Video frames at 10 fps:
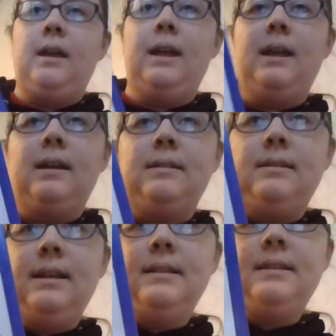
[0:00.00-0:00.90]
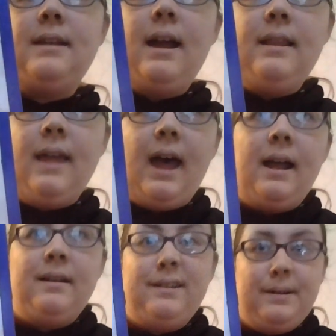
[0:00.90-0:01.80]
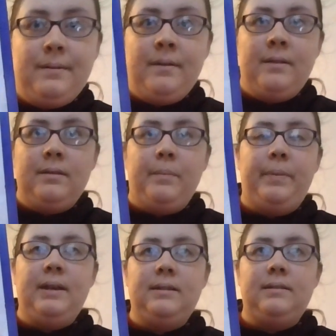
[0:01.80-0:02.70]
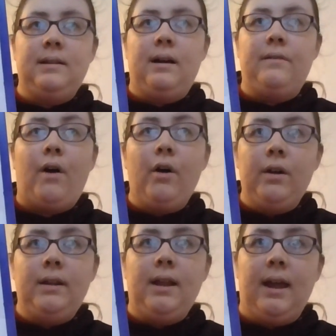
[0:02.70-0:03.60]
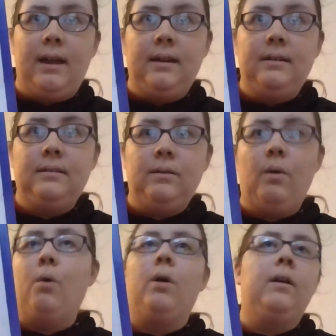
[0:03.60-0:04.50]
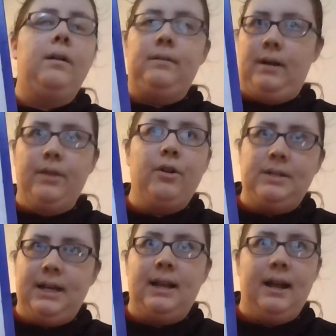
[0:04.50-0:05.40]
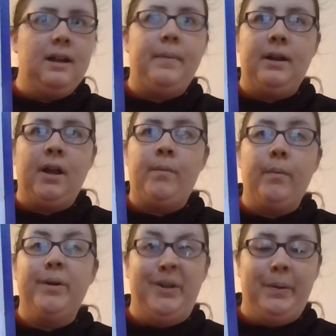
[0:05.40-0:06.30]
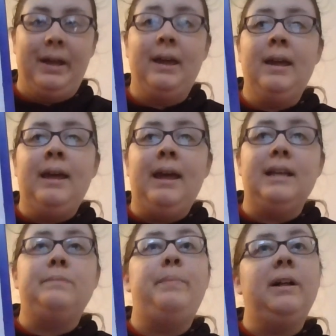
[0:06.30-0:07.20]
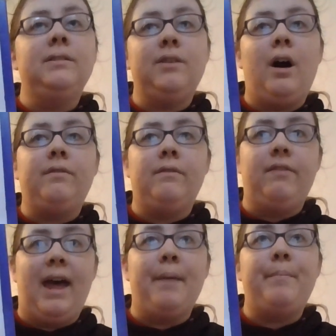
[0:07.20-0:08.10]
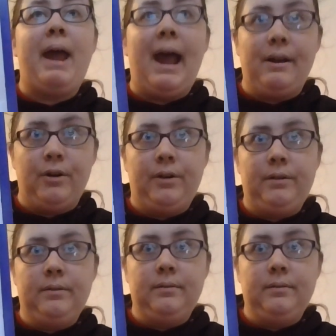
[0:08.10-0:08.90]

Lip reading: And inside that, the piece of RNA or other DNA, depending on what we're doing, is built off of that pattern.